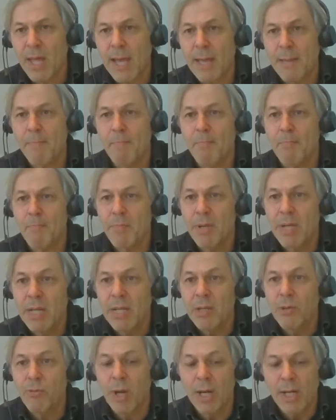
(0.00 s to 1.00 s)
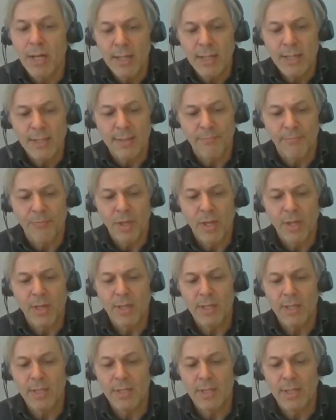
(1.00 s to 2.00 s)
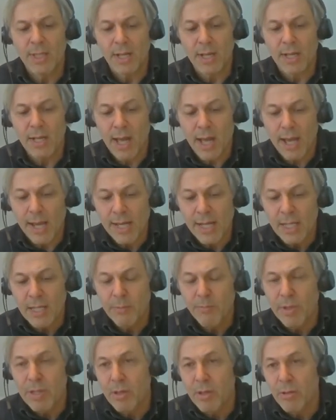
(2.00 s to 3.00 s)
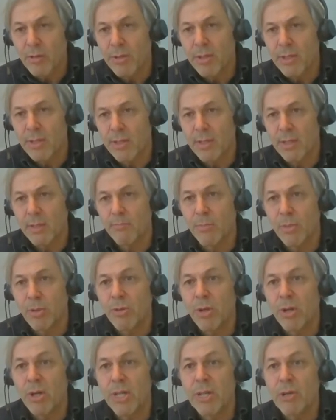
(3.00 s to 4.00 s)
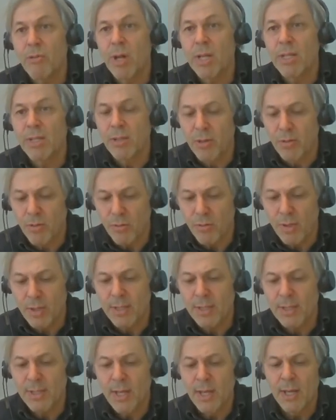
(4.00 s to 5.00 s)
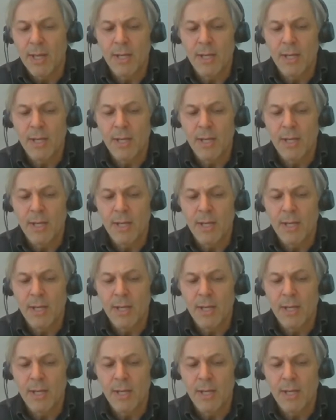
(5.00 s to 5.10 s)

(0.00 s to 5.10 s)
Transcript: time, bilingualism is declining because in the monolingual schools,